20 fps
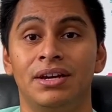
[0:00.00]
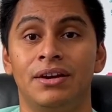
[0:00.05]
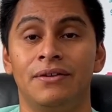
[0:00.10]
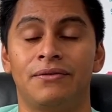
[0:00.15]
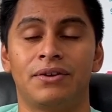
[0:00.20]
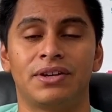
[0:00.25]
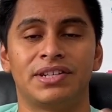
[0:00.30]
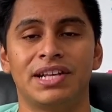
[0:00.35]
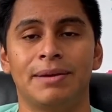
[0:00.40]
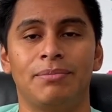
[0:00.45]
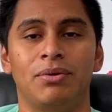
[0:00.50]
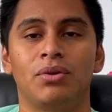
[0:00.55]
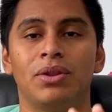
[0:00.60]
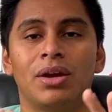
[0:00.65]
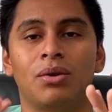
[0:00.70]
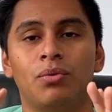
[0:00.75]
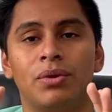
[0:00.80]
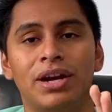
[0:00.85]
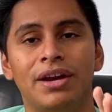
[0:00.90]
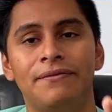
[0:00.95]
For example,
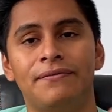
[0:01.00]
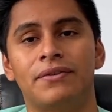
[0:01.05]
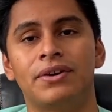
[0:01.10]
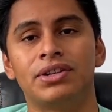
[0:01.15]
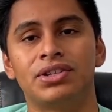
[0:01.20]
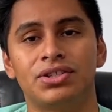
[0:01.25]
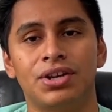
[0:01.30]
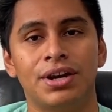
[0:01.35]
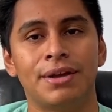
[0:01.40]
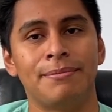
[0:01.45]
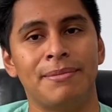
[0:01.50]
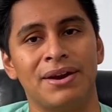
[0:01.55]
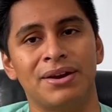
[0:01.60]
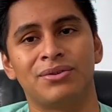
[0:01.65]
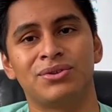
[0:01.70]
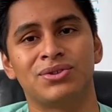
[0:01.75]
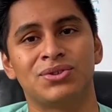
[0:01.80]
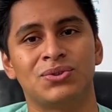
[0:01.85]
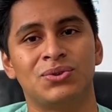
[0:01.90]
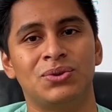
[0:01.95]
like when I first started
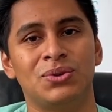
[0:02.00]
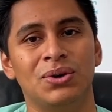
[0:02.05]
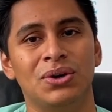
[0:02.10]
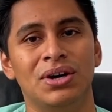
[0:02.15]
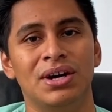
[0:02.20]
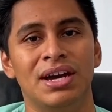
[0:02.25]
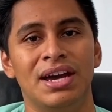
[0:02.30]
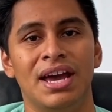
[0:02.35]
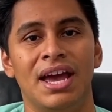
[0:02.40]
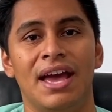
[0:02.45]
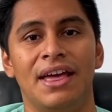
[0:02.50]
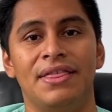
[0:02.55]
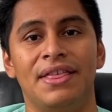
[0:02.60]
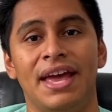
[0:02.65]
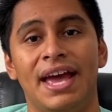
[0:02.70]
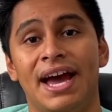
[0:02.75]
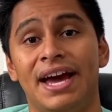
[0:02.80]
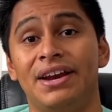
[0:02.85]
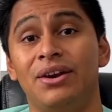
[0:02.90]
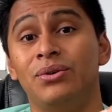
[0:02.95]
medical school, they
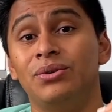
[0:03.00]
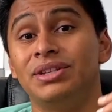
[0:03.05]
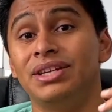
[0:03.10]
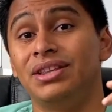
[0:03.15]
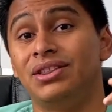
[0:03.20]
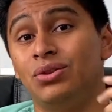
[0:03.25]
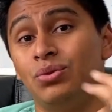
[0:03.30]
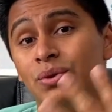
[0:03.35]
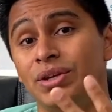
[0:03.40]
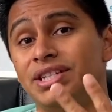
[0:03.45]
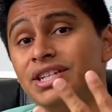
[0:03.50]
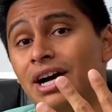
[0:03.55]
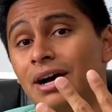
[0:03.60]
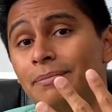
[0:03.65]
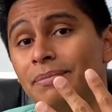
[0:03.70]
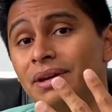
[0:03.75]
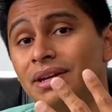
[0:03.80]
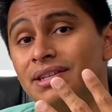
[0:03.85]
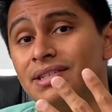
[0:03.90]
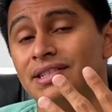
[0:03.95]
had only three
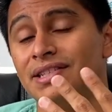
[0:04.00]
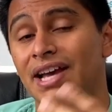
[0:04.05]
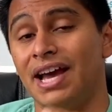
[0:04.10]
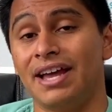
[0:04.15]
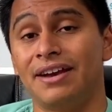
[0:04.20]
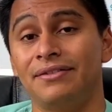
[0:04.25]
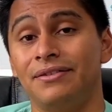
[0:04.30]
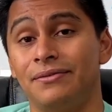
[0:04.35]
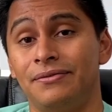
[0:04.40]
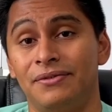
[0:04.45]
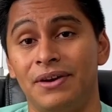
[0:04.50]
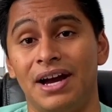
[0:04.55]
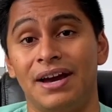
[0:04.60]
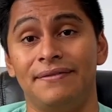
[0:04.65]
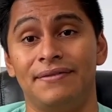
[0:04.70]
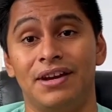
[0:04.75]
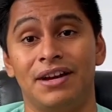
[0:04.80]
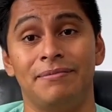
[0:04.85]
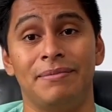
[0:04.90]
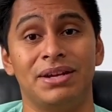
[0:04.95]
topics out of the five
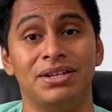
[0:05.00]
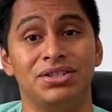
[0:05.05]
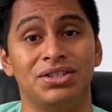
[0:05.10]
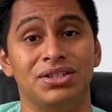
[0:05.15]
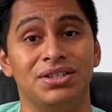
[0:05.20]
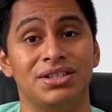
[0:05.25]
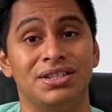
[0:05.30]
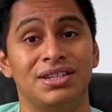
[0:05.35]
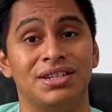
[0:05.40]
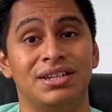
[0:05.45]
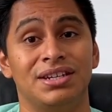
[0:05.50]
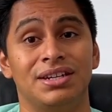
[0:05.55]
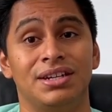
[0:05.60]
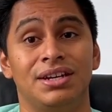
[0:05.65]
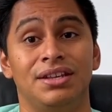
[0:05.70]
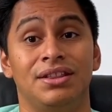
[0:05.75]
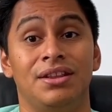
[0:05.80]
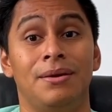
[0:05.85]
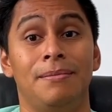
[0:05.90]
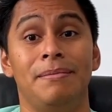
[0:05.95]
that I mentioned.
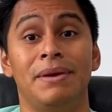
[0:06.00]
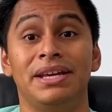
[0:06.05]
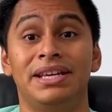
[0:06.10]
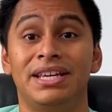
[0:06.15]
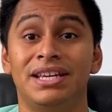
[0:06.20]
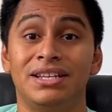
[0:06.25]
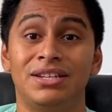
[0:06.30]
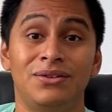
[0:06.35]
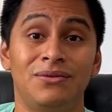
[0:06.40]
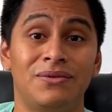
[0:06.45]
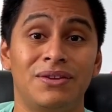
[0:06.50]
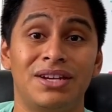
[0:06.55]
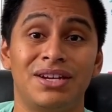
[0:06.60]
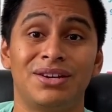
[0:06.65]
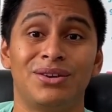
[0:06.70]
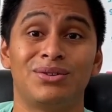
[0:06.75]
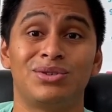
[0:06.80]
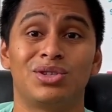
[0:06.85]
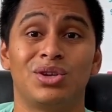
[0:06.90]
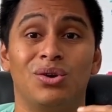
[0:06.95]
They're making new
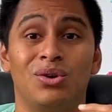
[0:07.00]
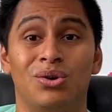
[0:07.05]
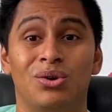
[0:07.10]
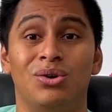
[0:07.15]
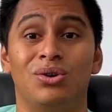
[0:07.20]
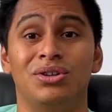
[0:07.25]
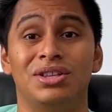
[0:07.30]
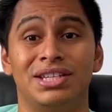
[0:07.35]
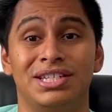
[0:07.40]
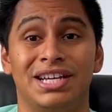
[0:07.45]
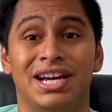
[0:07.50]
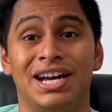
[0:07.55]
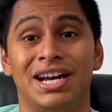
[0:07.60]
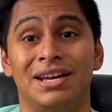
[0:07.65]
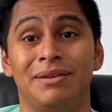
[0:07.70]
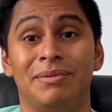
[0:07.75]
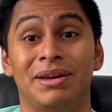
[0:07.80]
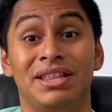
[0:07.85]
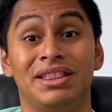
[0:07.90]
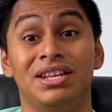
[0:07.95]
videos all the
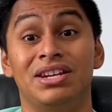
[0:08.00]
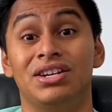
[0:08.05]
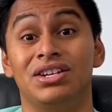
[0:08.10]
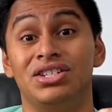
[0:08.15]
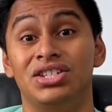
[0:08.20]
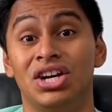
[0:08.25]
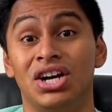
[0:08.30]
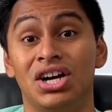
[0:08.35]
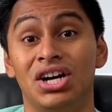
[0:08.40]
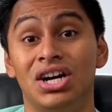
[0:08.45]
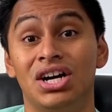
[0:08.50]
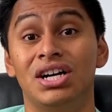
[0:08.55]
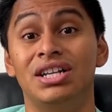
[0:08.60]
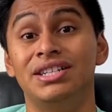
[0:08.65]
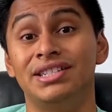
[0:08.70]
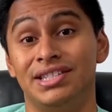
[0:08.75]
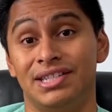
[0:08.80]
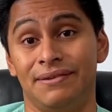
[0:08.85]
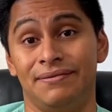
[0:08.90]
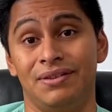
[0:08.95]
time and there are
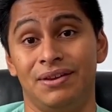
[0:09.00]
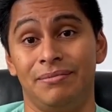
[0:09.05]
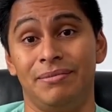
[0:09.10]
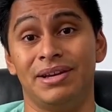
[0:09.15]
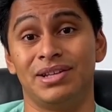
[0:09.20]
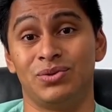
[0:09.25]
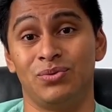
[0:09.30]
tons of them as